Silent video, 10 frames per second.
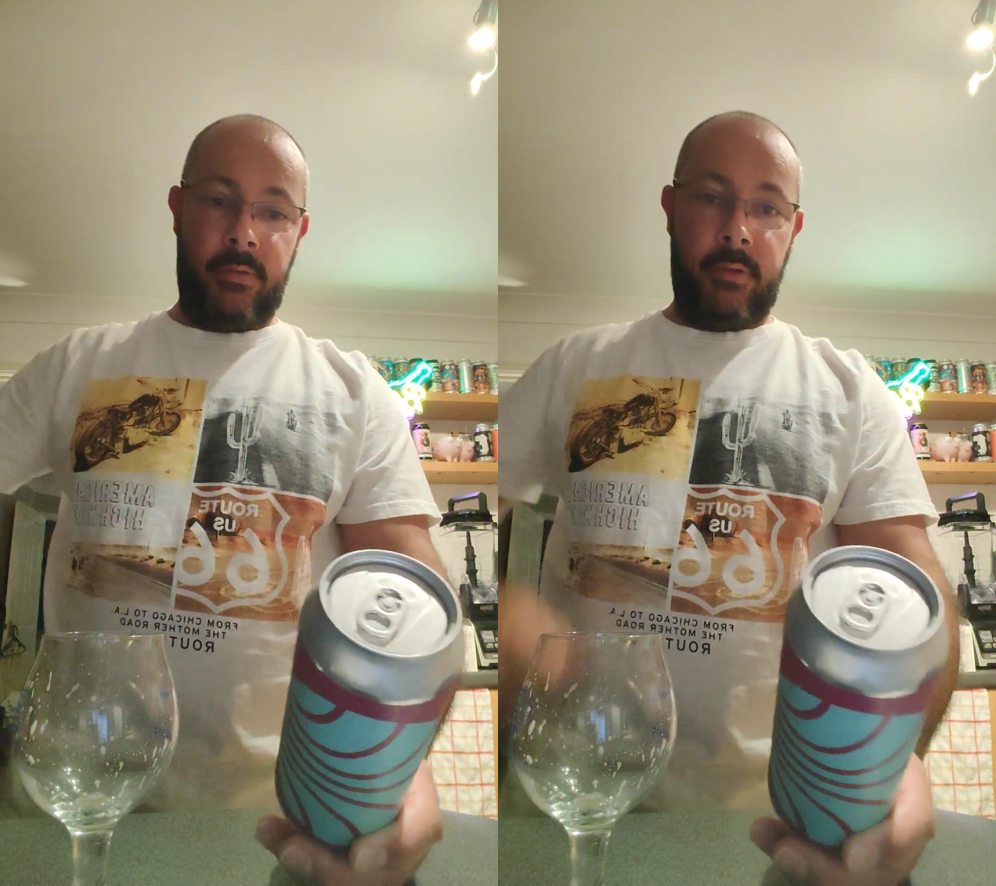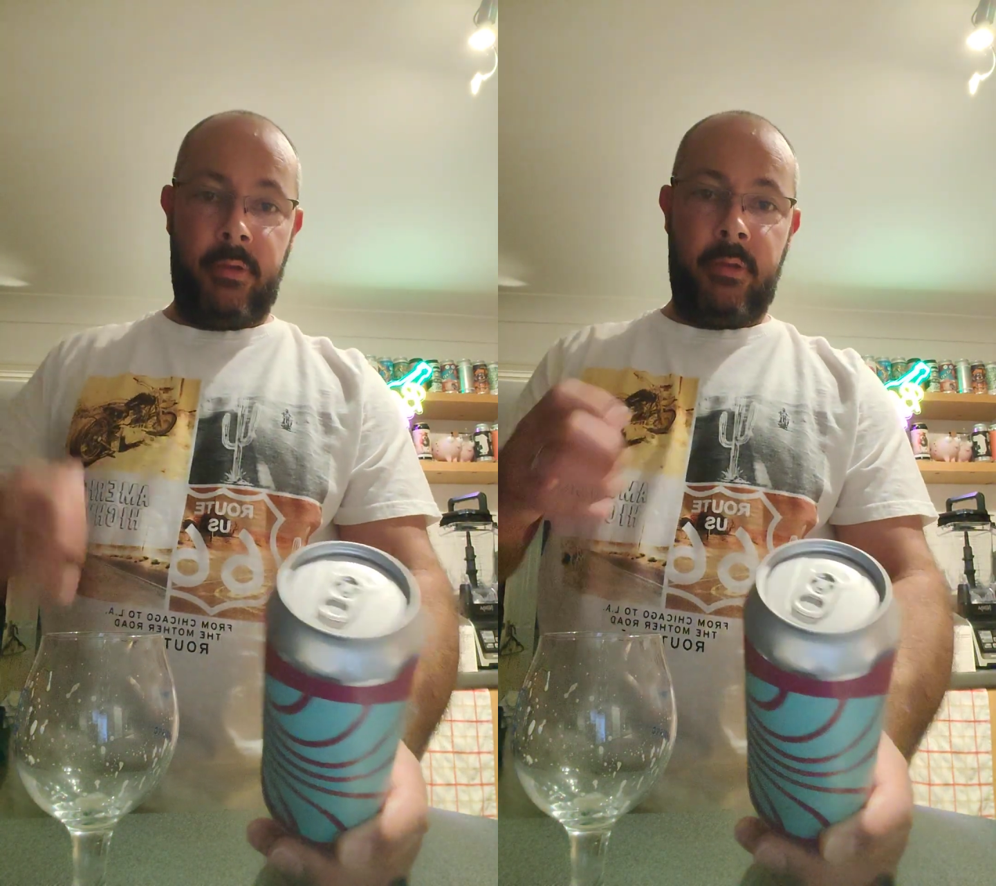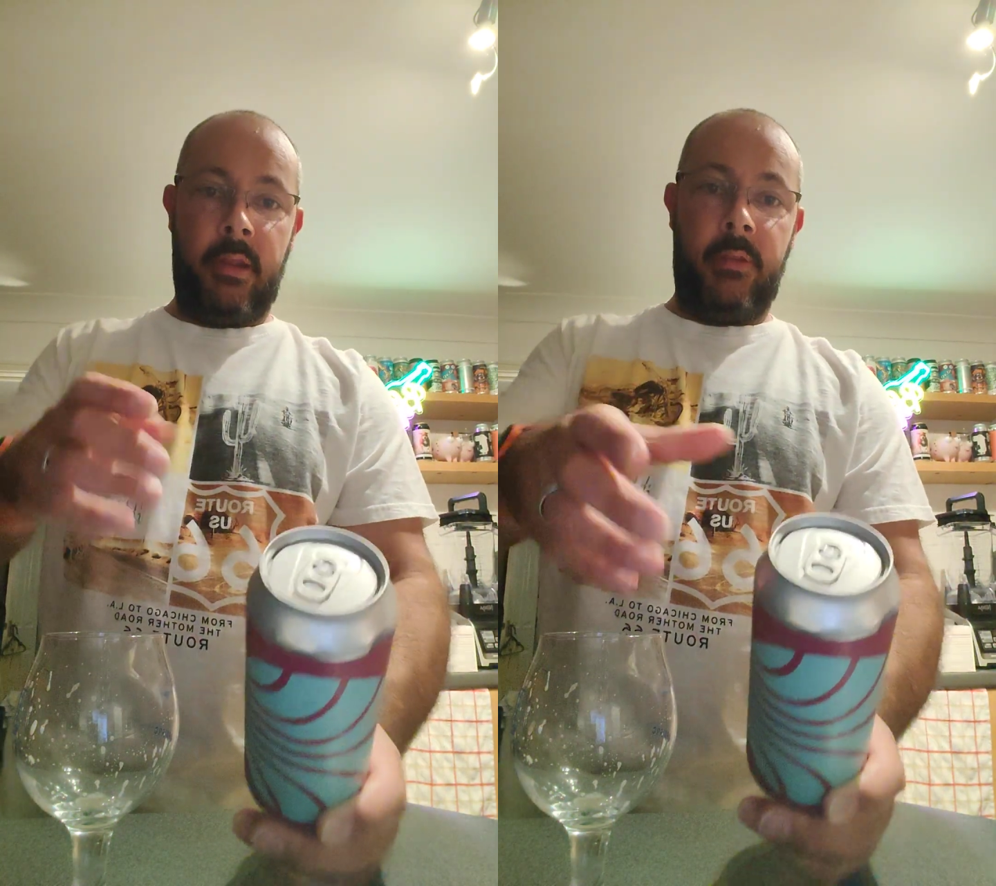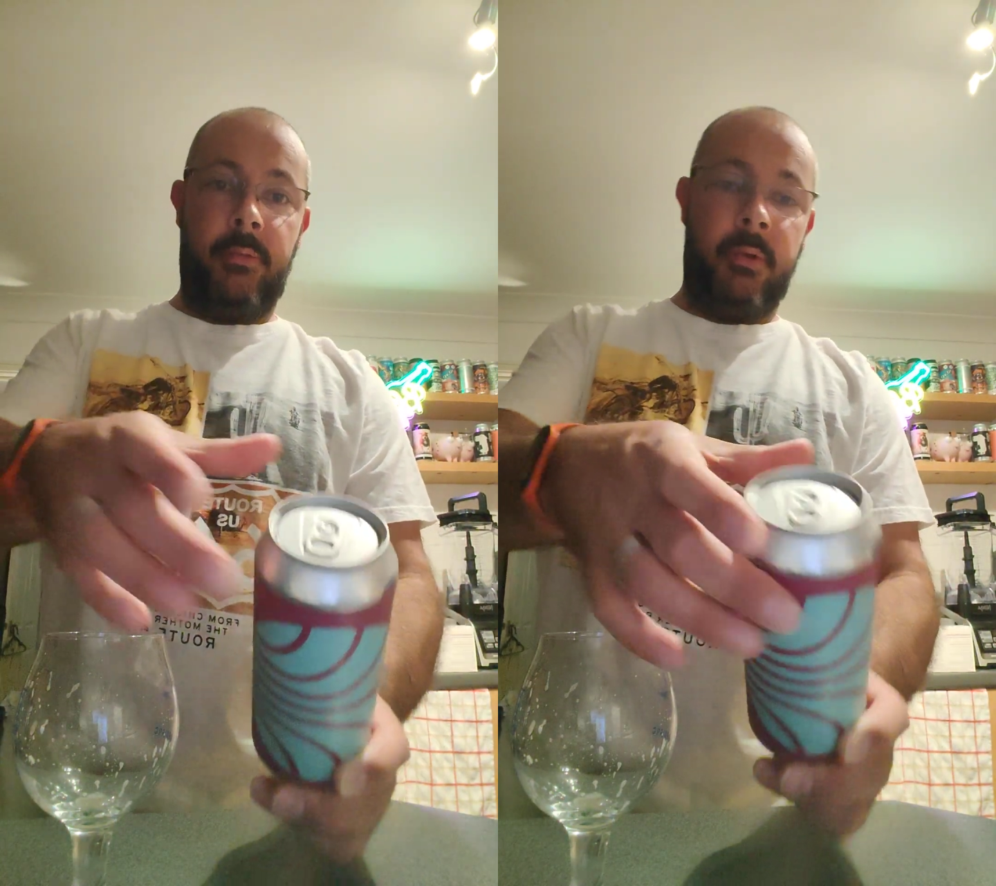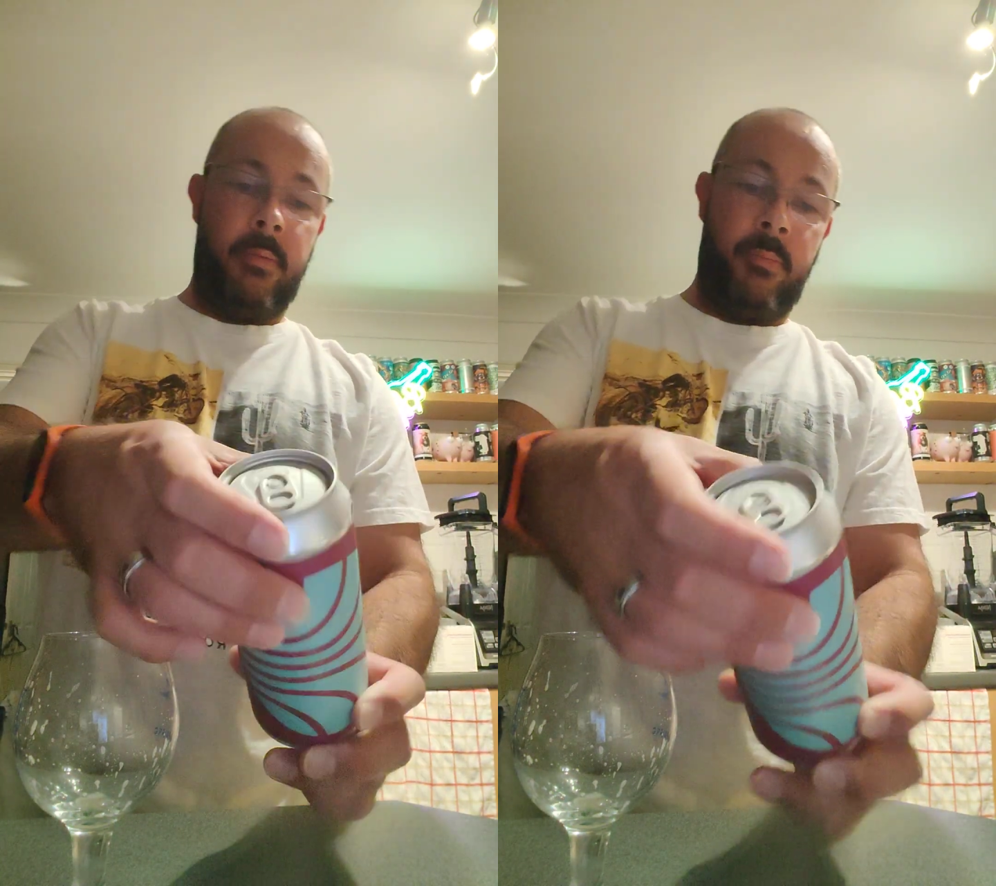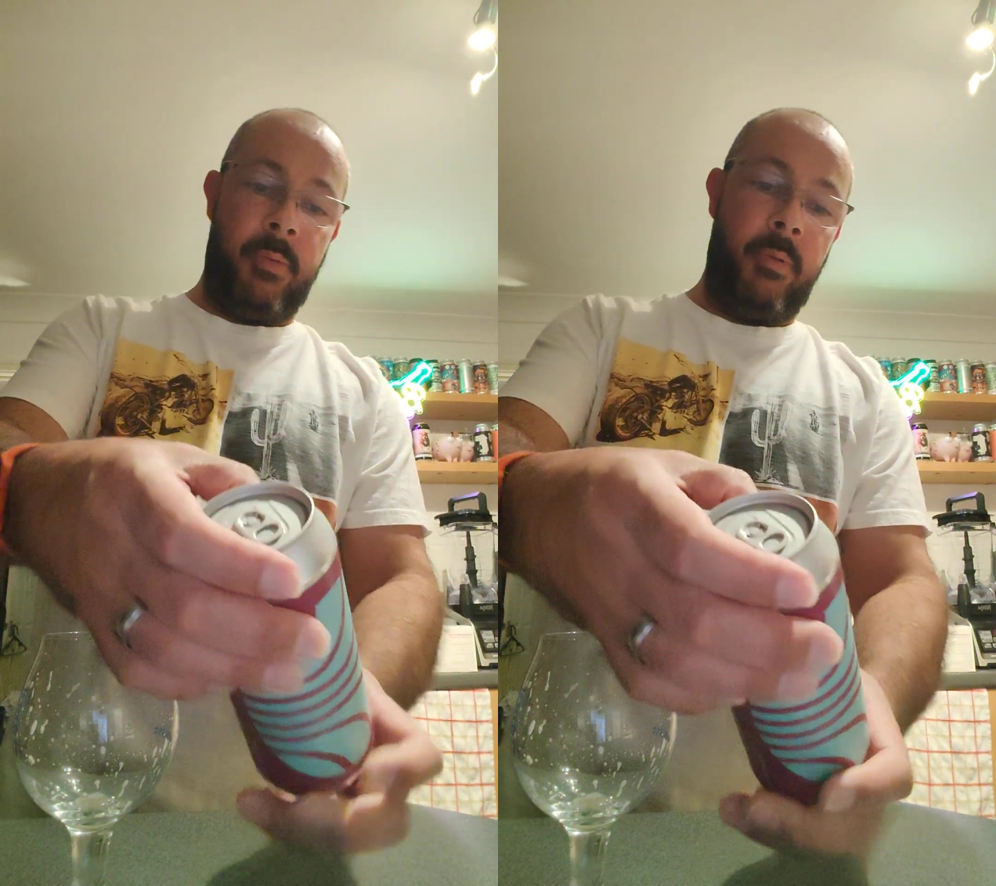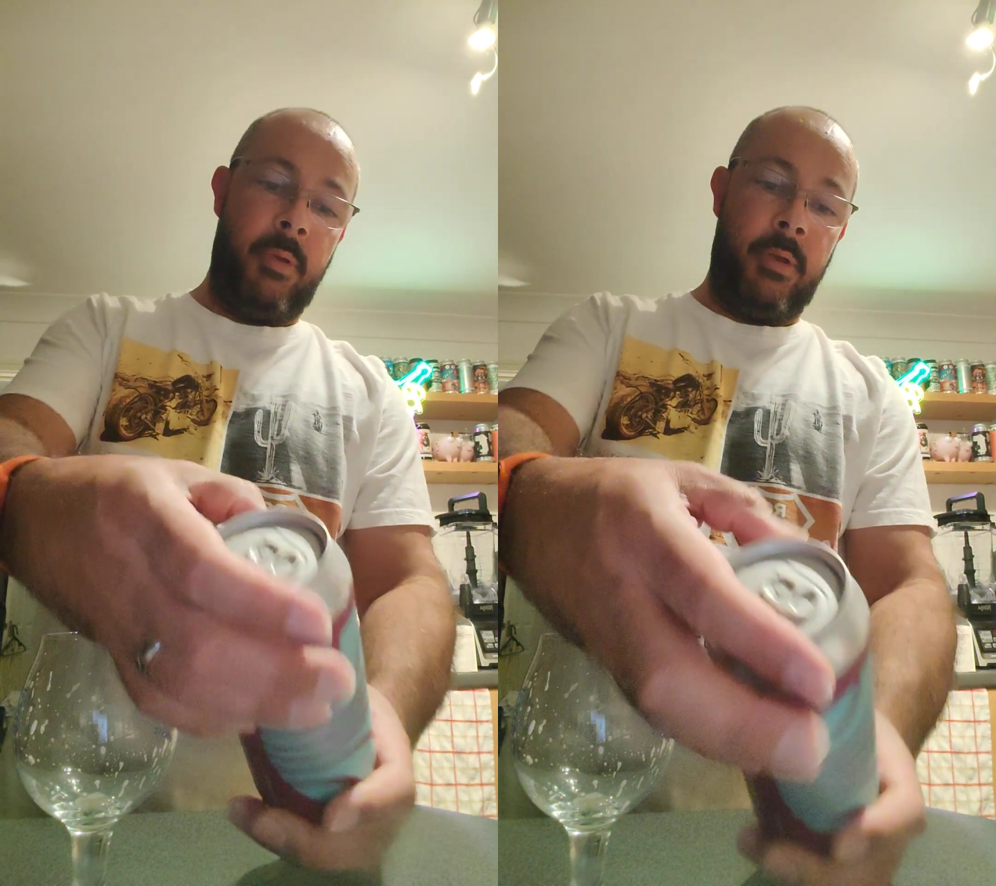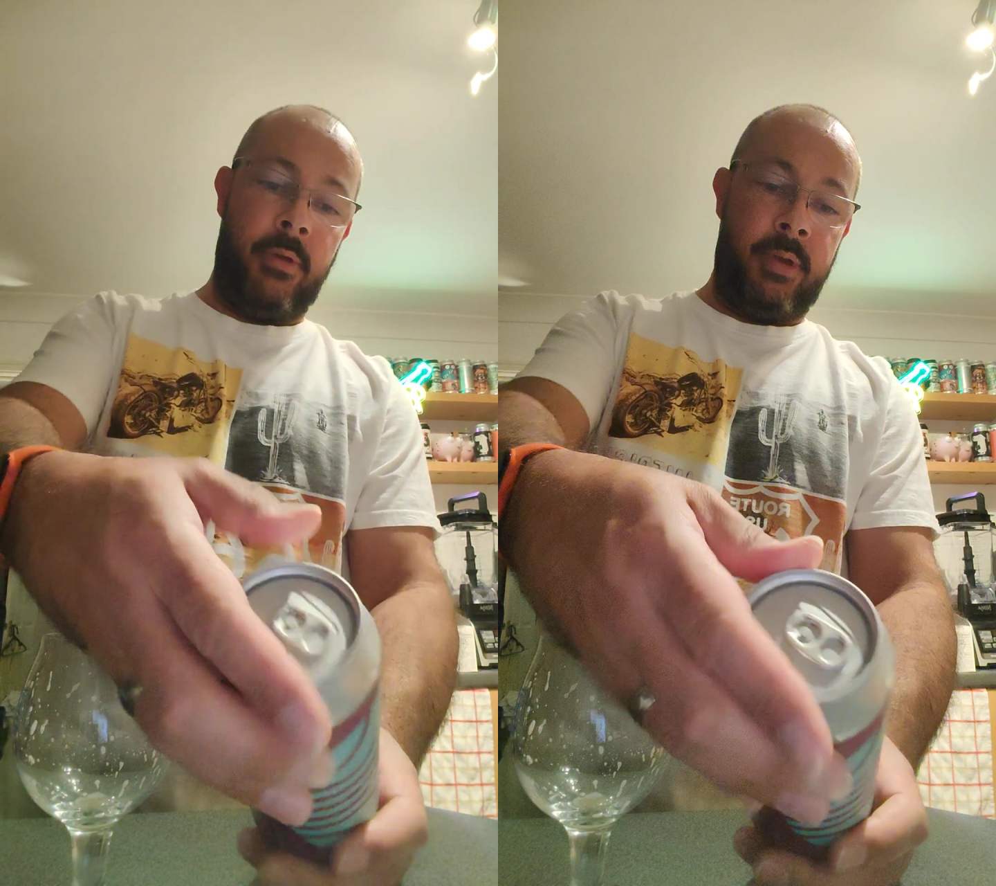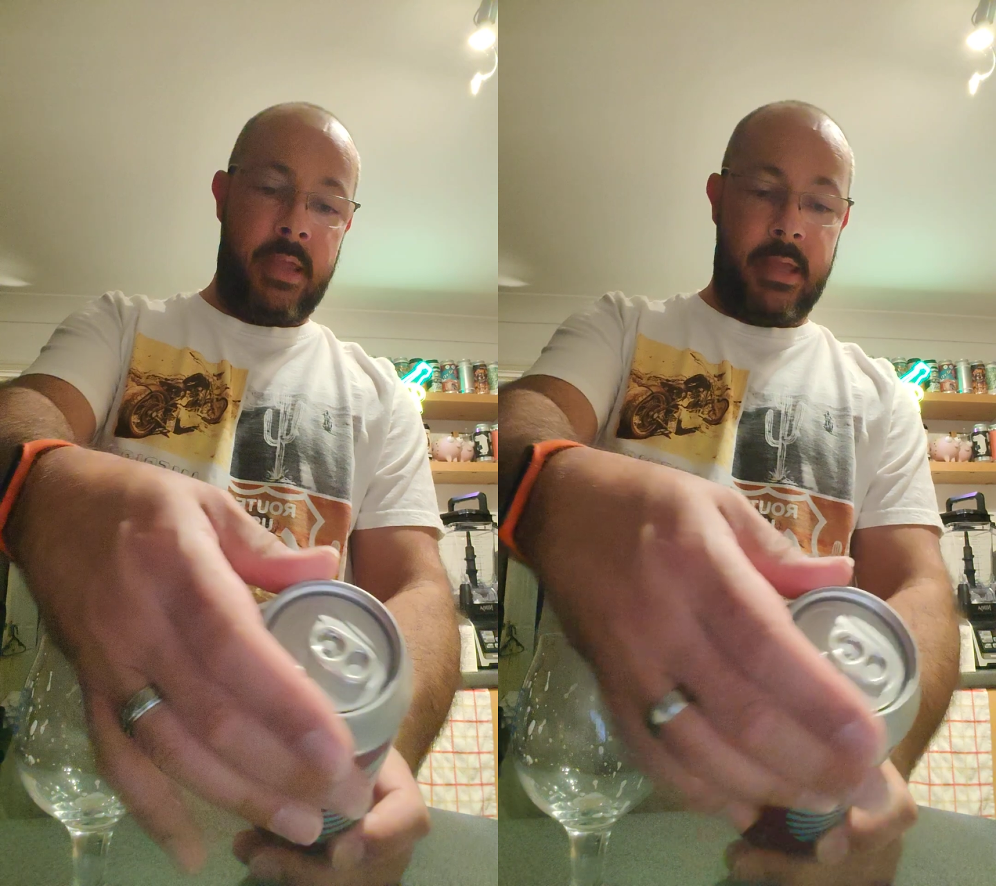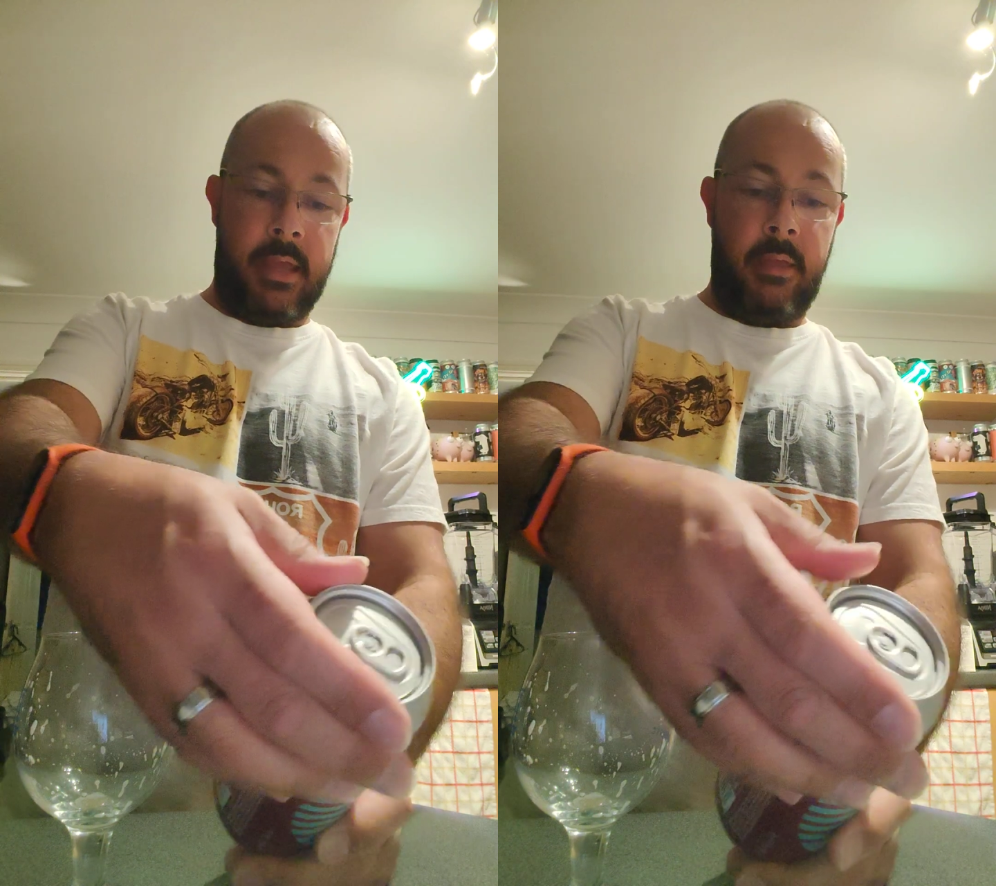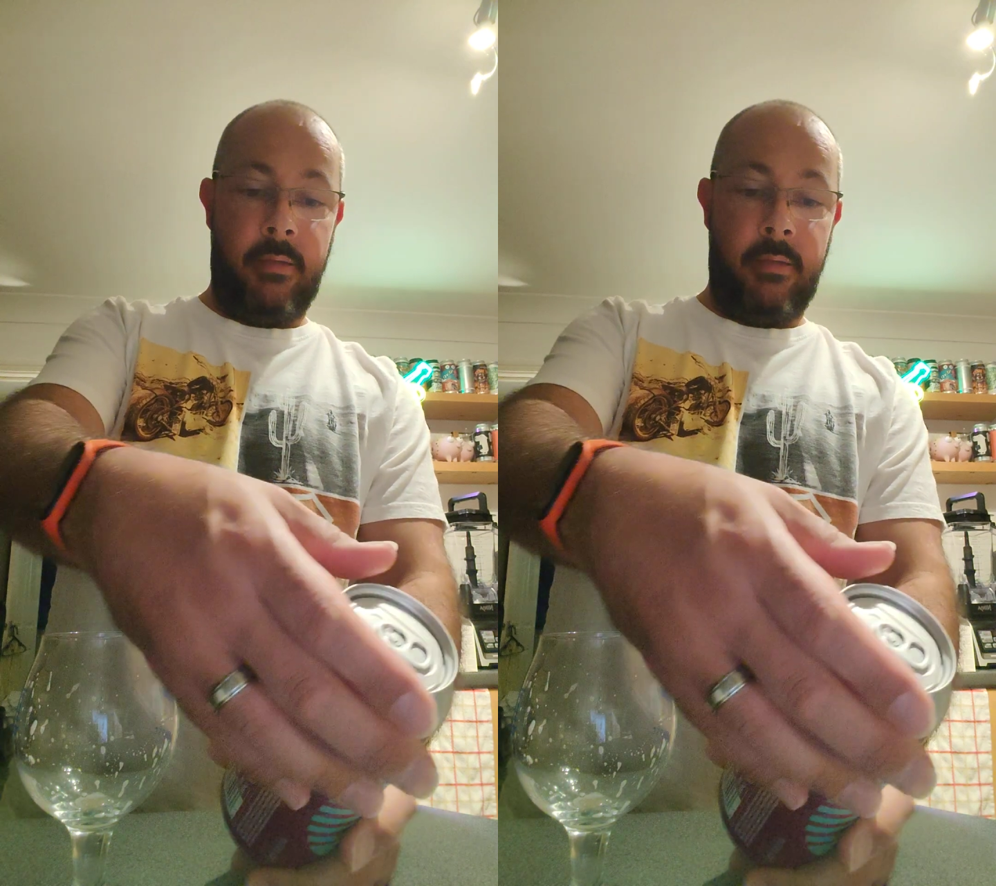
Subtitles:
so this is the last one I'll be putting on here.